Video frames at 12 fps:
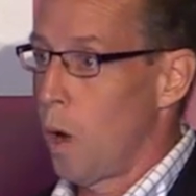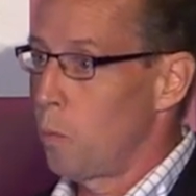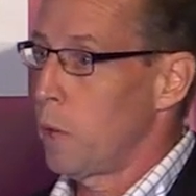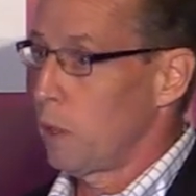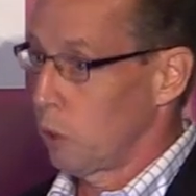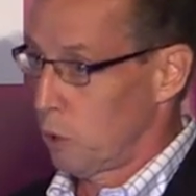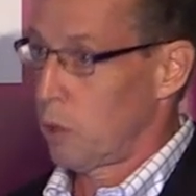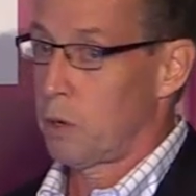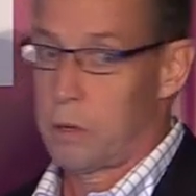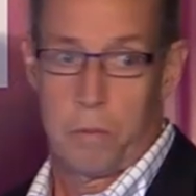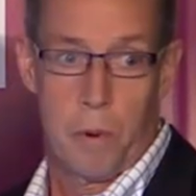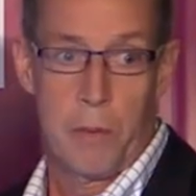what we
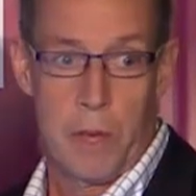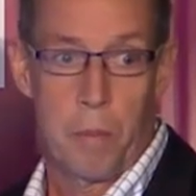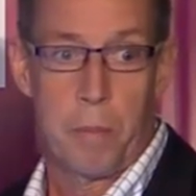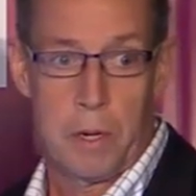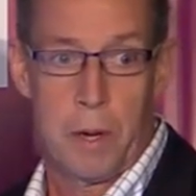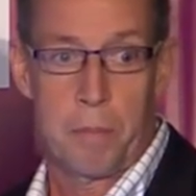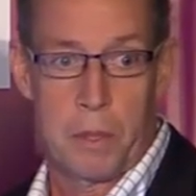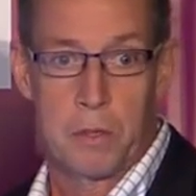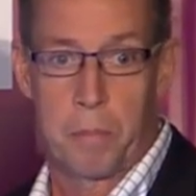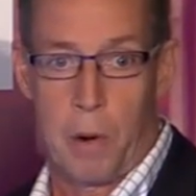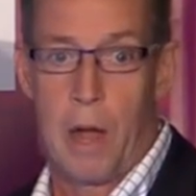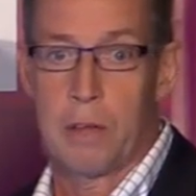learned when we opened up
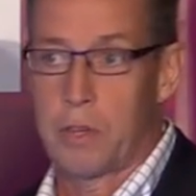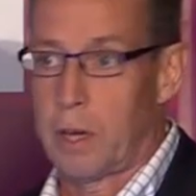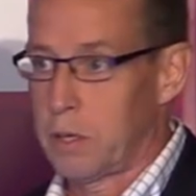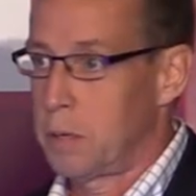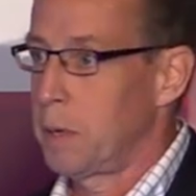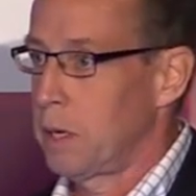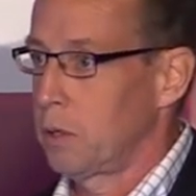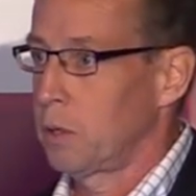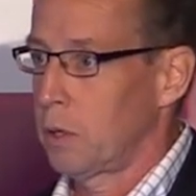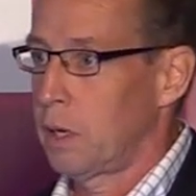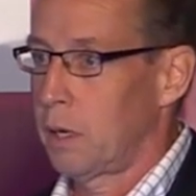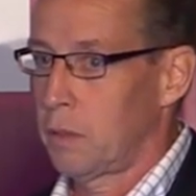this project to
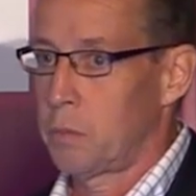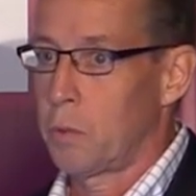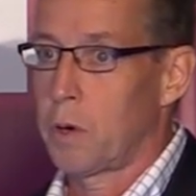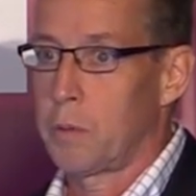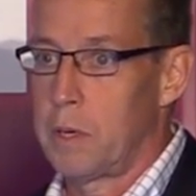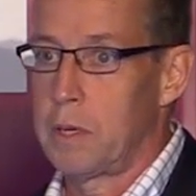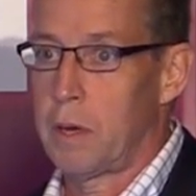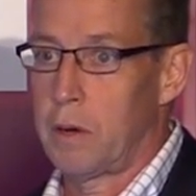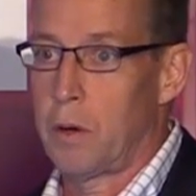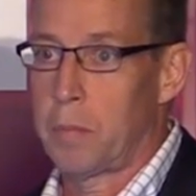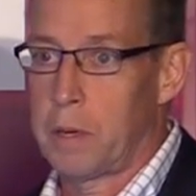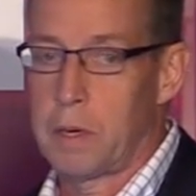begin looking at the work we'd
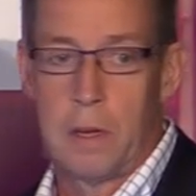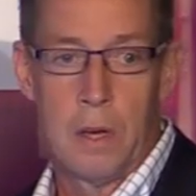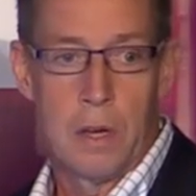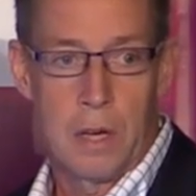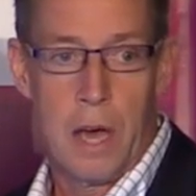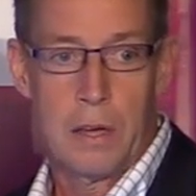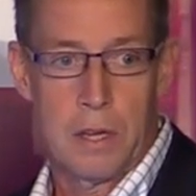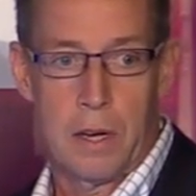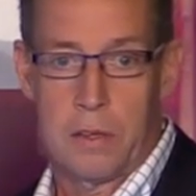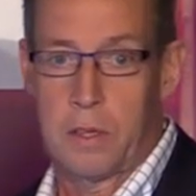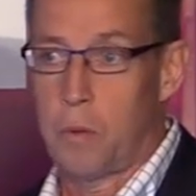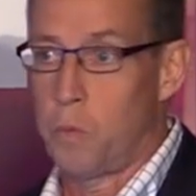done in open
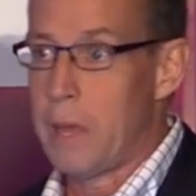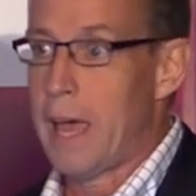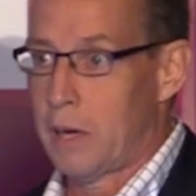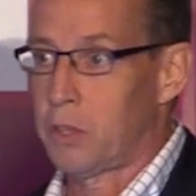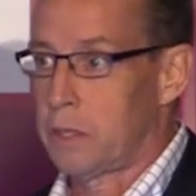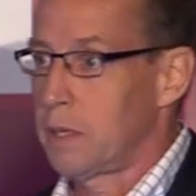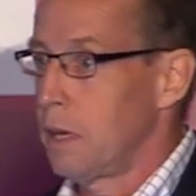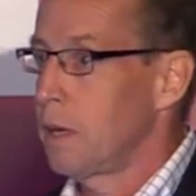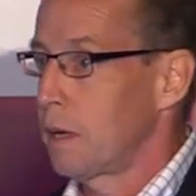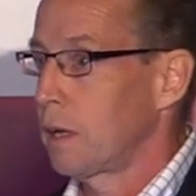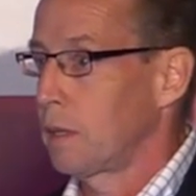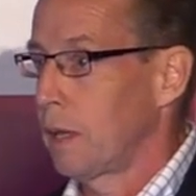content, is that we actually
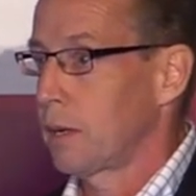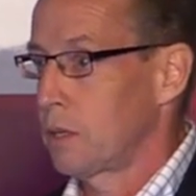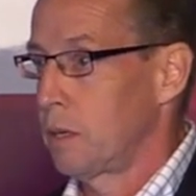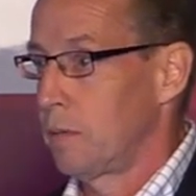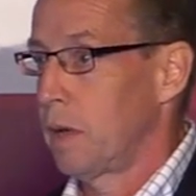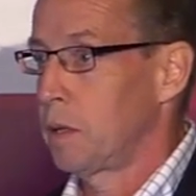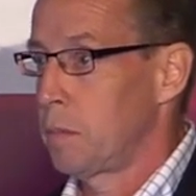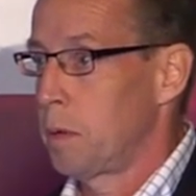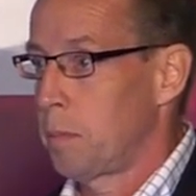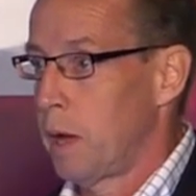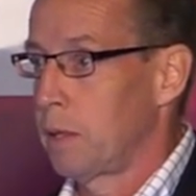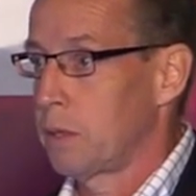needed a collection
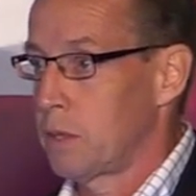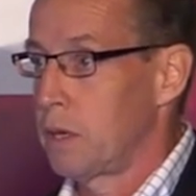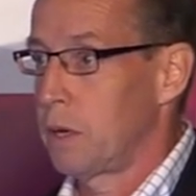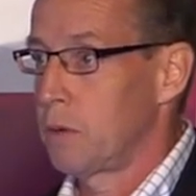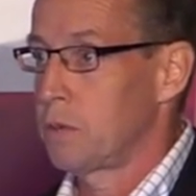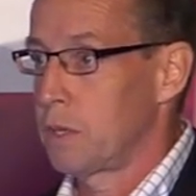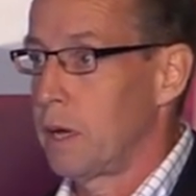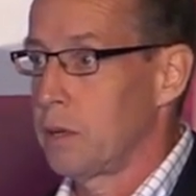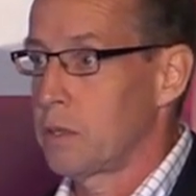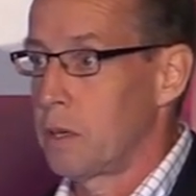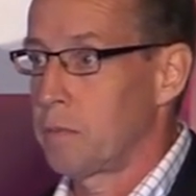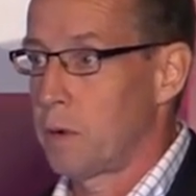development policy at
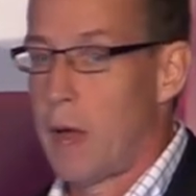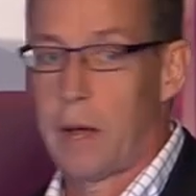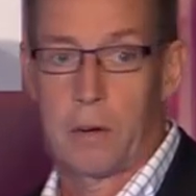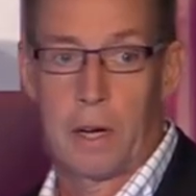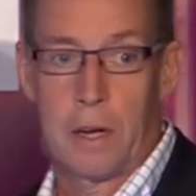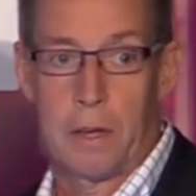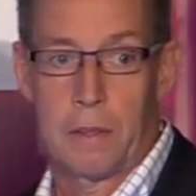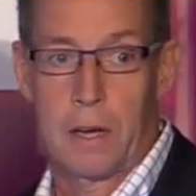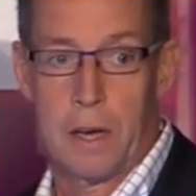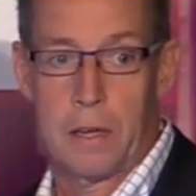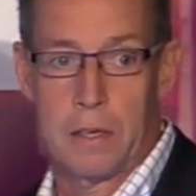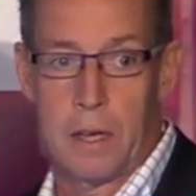OCLC for aggregating
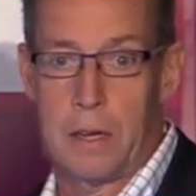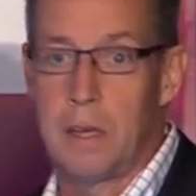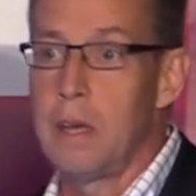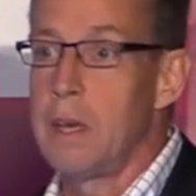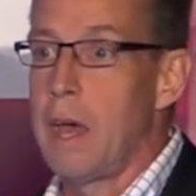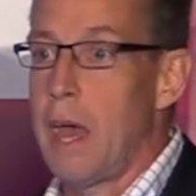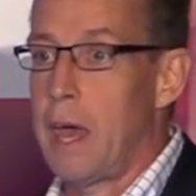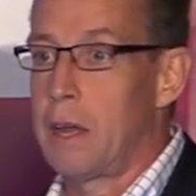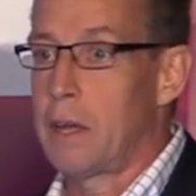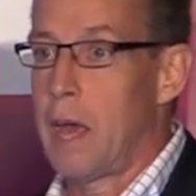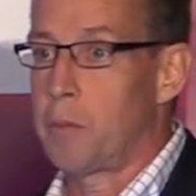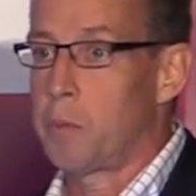the content,
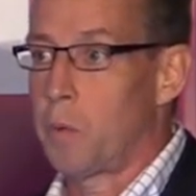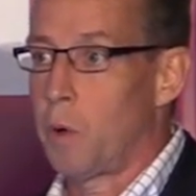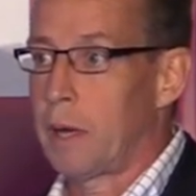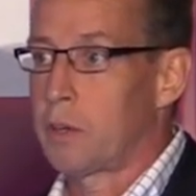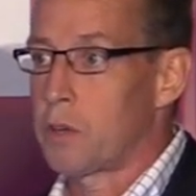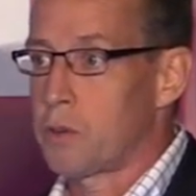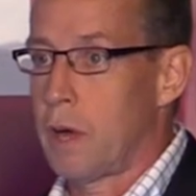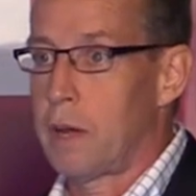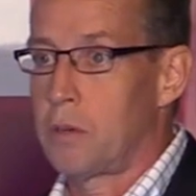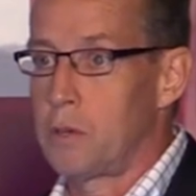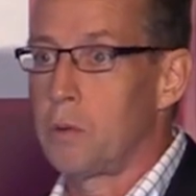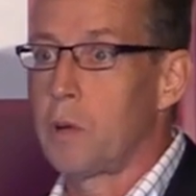and we wanted to
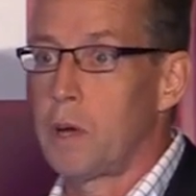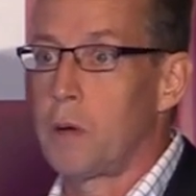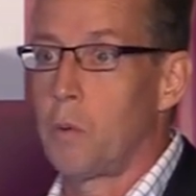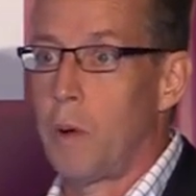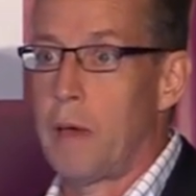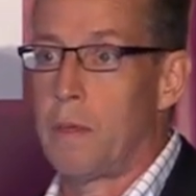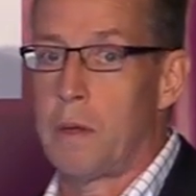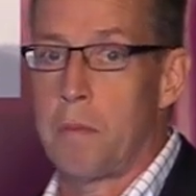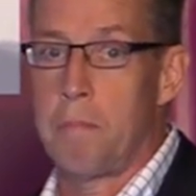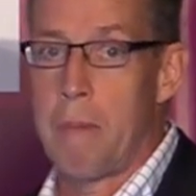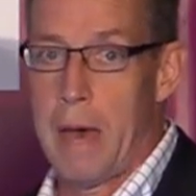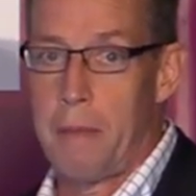try to do it in a way
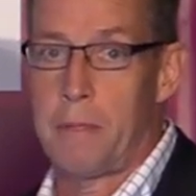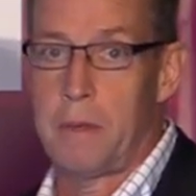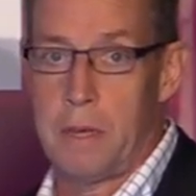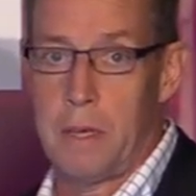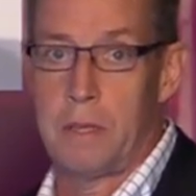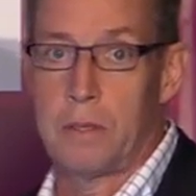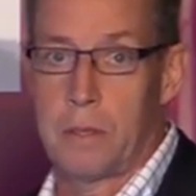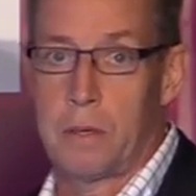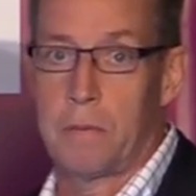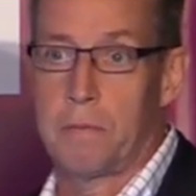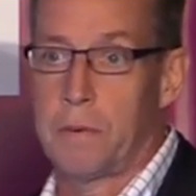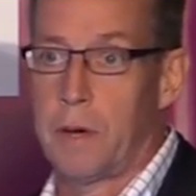that met the
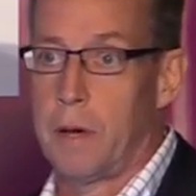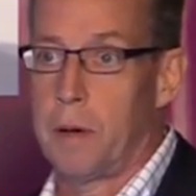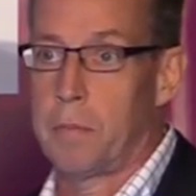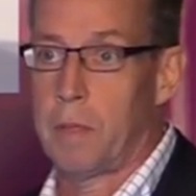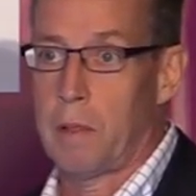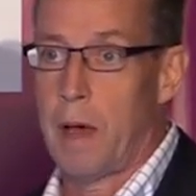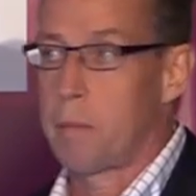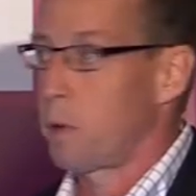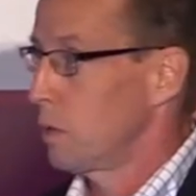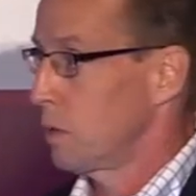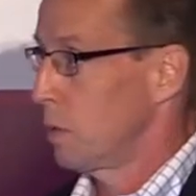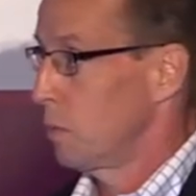needs of the
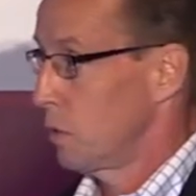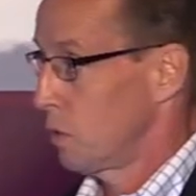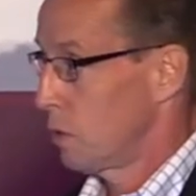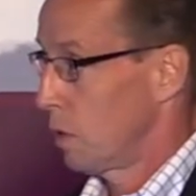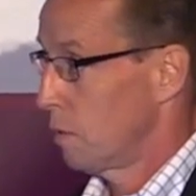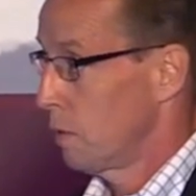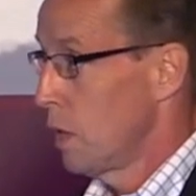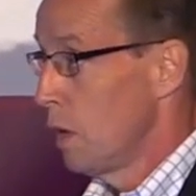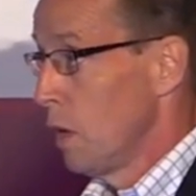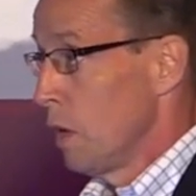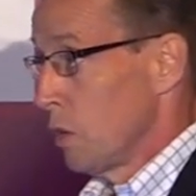libraries that we serve.